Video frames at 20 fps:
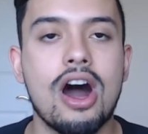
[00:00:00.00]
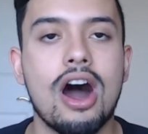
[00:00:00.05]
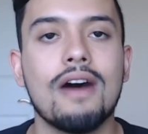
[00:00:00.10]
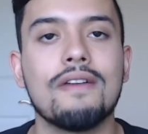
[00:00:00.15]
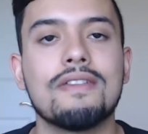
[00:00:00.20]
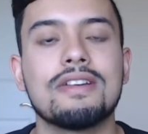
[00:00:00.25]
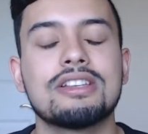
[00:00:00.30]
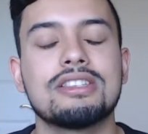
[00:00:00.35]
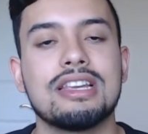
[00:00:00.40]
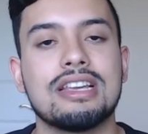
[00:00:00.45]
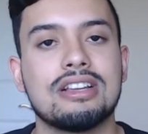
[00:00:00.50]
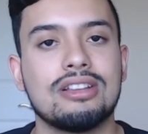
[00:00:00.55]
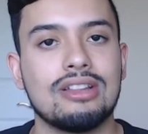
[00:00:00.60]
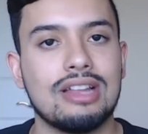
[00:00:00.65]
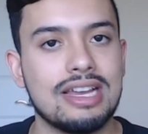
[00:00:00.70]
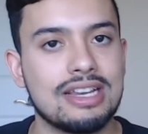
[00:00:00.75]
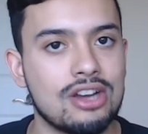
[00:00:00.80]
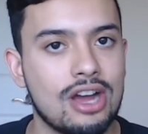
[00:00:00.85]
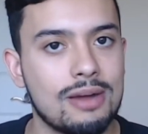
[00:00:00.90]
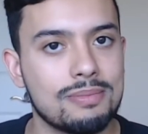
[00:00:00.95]
Obviously,
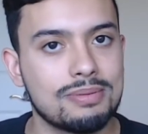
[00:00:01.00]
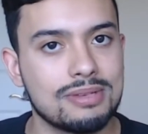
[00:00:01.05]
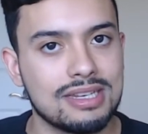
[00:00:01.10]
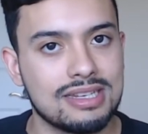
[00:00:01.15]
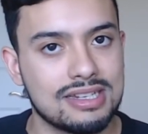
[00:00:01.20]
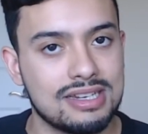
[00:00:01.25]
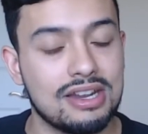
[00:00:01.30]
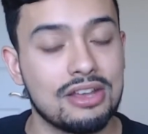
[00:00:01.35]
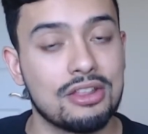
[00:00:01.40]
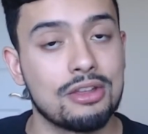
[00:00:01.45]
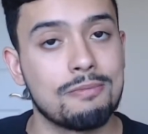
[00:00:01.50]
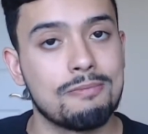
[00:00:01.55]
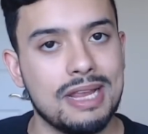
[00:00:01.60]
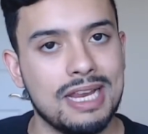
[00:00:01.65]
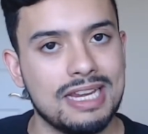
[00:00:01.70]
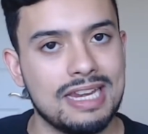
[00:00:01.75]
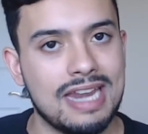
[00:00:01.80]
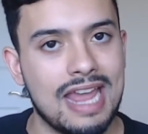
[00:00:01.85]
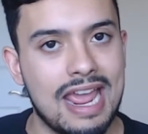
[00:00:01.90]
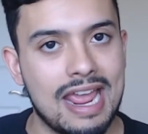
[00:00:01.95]
Klay Thompson's another
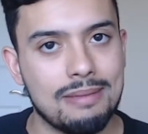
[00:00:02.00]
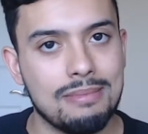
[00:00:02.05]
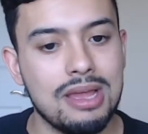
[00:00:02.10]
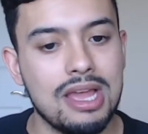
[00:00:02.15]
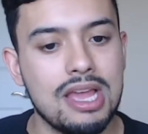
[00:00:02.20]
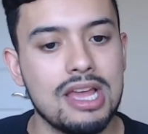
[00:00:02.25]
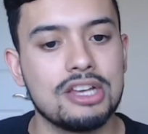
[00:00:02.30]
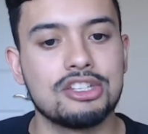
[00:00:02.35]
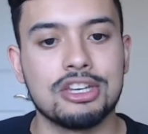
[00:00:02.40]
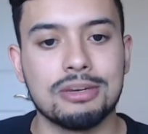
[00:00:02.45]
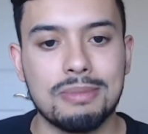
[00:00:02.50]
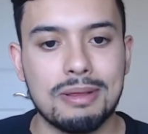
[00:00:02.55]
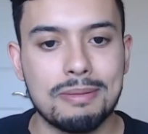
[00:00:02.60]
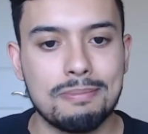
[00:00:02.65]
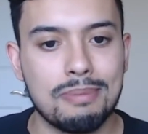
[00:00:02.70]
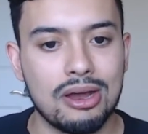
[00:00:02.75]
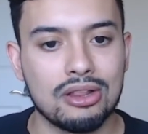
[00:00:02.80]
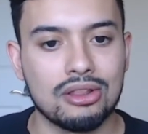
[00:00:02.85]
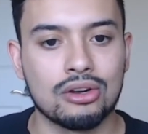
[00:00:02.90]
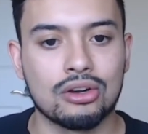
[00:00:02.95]
big name, Jimmy
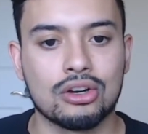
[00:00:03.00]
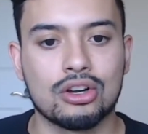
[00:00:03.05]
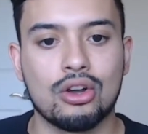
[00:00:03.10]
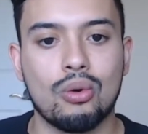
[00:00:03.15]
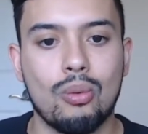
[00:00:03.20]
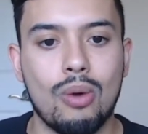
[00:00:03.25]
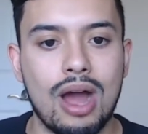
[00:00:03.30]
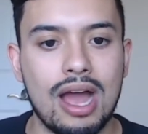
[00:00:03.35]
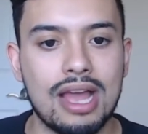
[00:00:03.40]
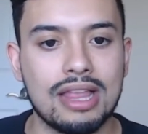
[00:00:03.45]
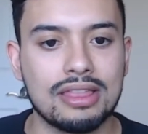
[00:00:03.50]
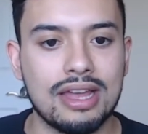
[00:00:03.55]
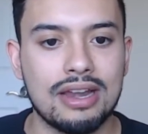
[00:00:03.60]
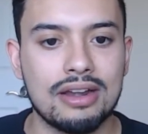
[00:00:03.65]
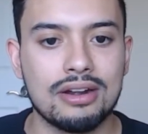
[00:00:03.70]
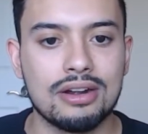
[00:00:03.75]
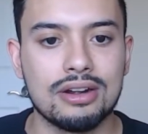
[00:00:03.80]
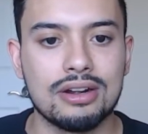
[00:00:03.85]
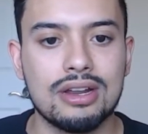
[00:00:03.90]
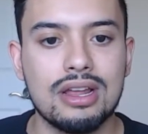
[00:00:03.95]
Butler, Kawhi
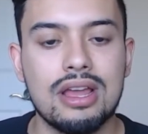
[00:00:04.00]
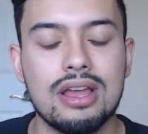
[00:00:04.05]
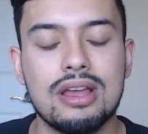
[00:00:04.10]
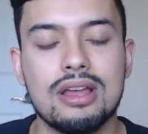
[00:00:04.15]
Leonard,